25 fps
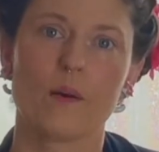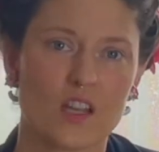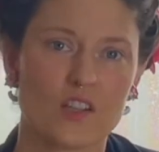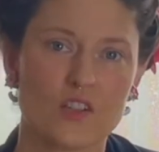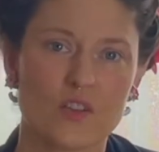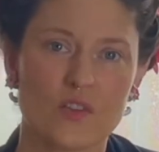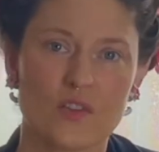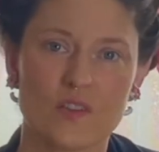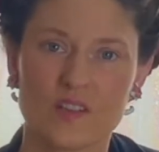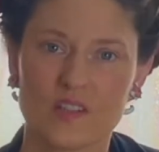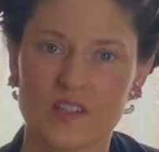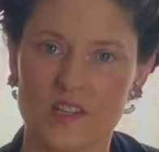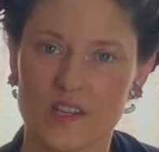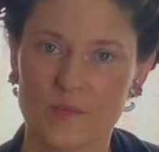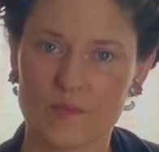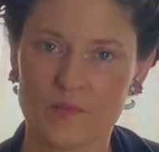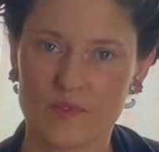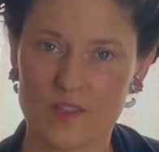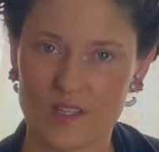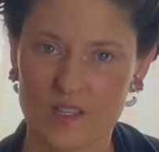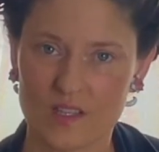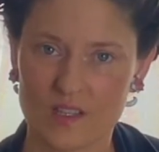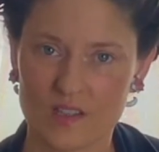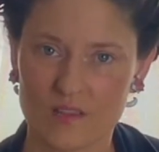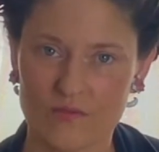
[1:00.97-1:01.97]
I do the same
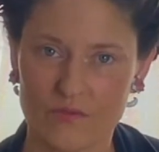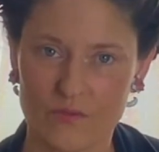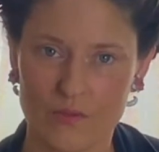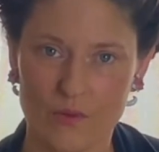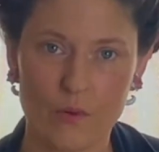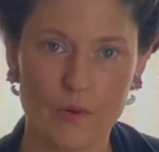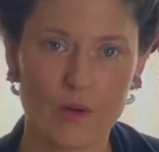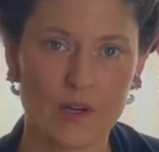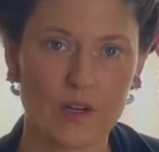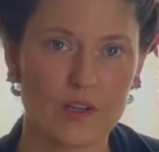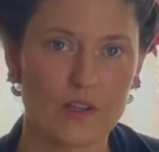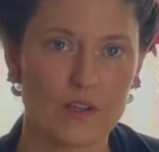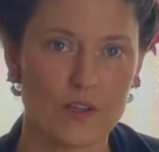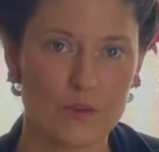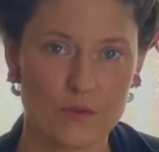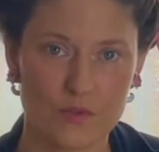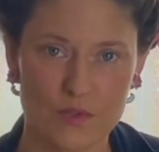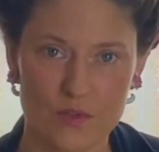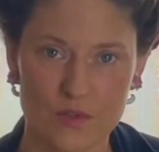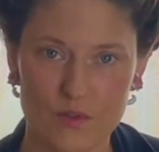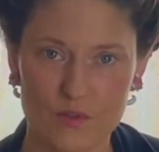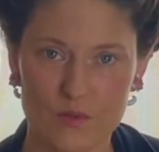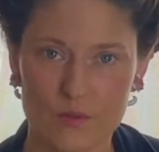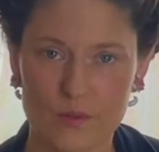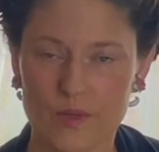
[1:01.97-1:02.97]
thing for
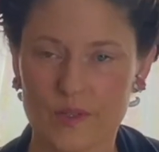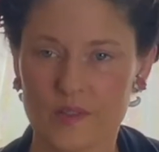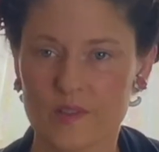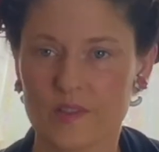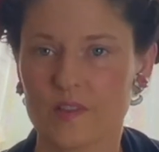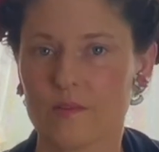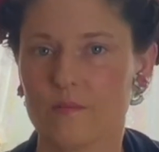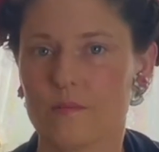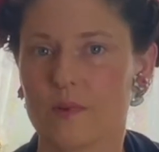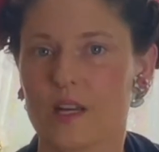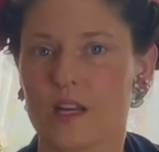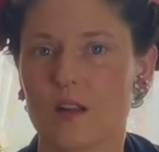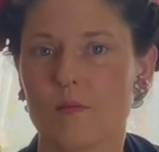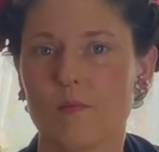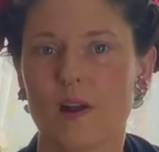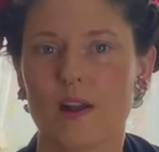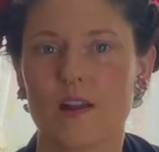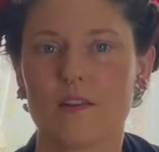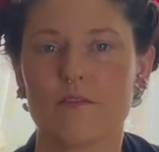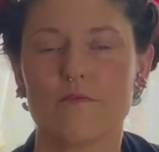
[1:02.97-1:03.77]
YouTube. Somebody might